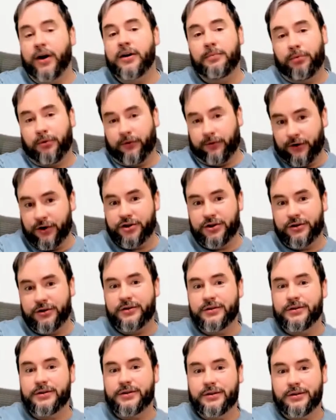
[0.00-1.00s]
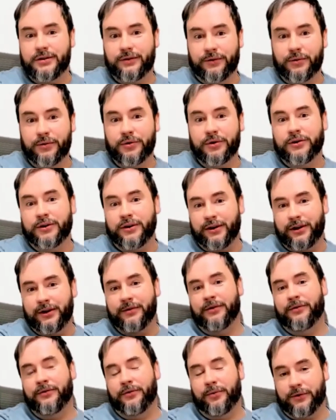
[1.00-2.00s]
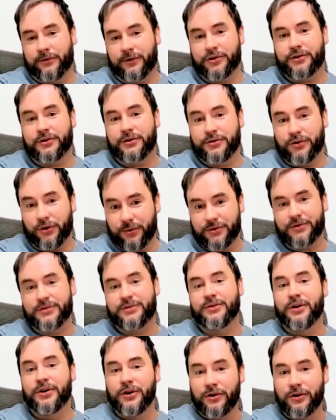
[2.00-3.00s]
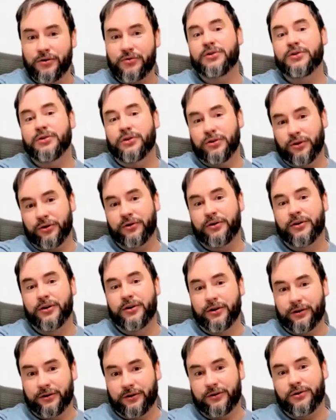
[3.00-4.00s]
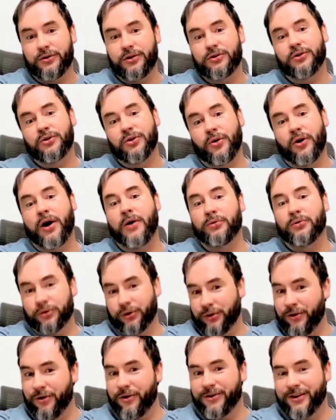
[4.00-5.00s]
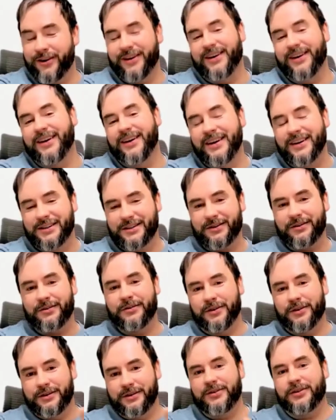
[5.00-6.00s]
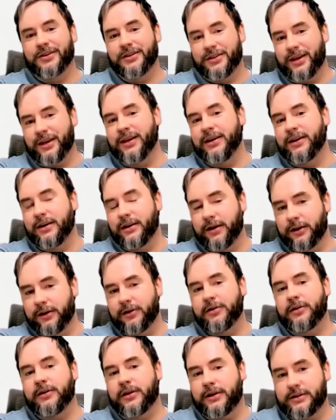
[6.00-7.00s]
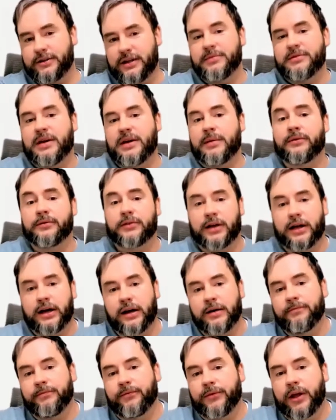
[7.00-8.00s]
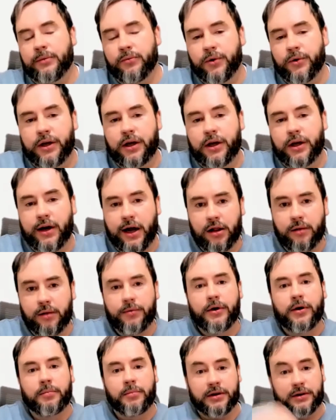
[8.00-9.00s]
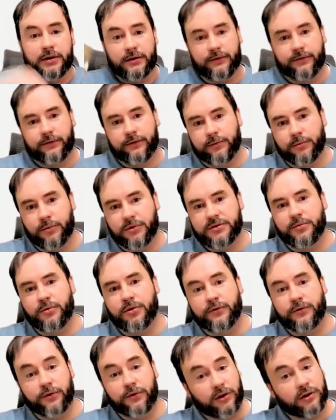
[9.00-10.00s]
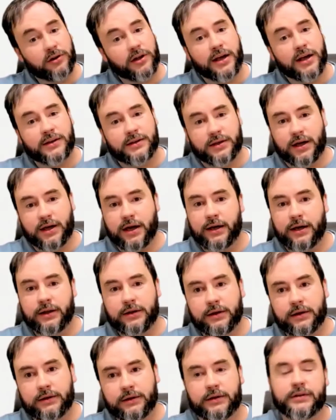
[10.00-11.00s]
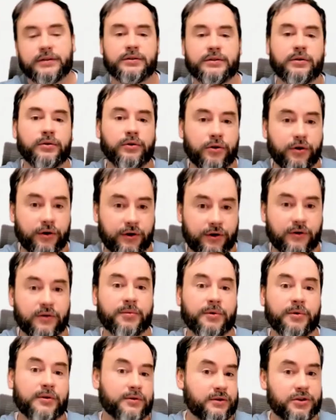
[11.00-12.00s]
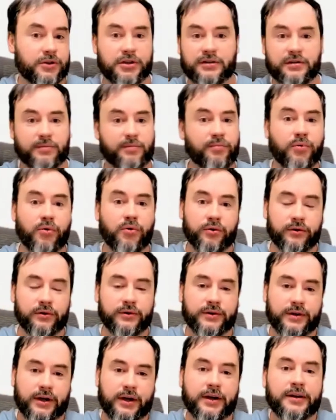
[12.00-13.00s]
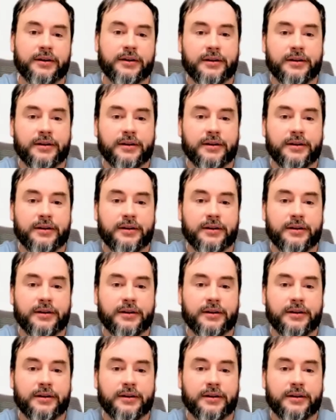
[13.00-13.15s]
any professionals, if you want to deliver professional services, you need to know how to learn. So it's going to take some time, and we can help. But the most important for the client side is there is no learning curve because it's just a portal side.